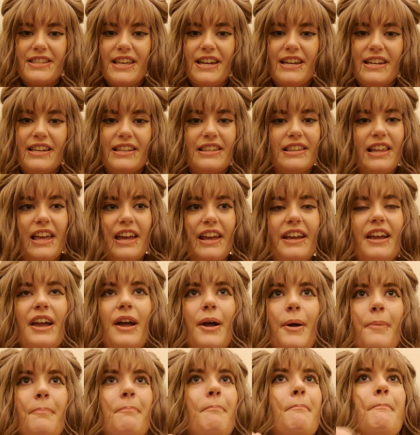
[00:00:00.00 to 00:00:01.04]
That is like
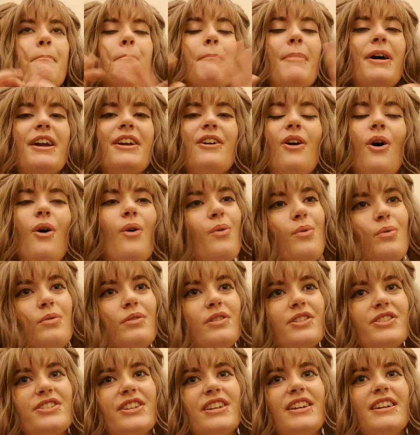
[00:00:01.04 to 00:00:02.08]
my
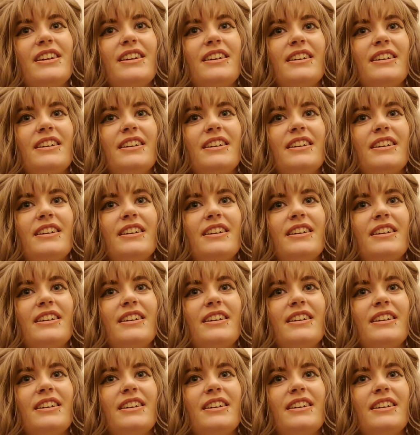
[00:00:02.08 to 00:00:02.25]
goals,